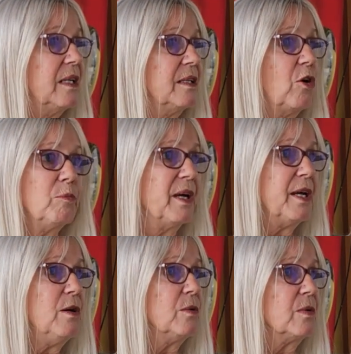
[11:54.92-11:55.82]
on
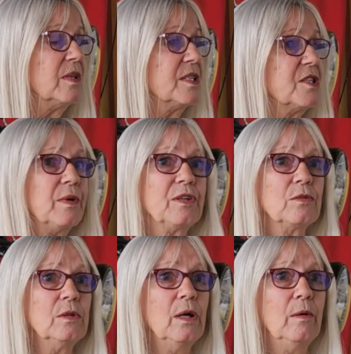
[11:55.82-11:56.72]
my own. And so I
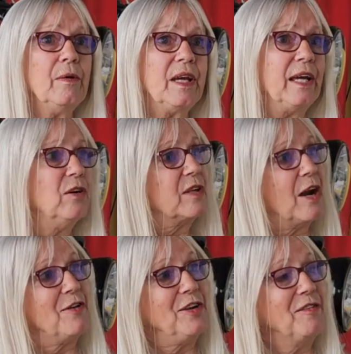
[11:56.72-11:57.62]
thought, oh, okay, I'll
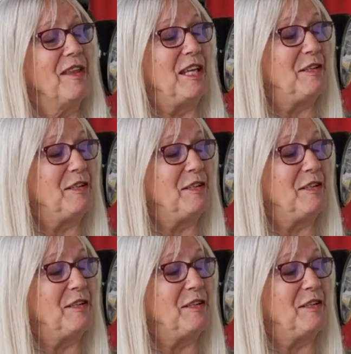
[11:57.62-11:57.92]
carry on then.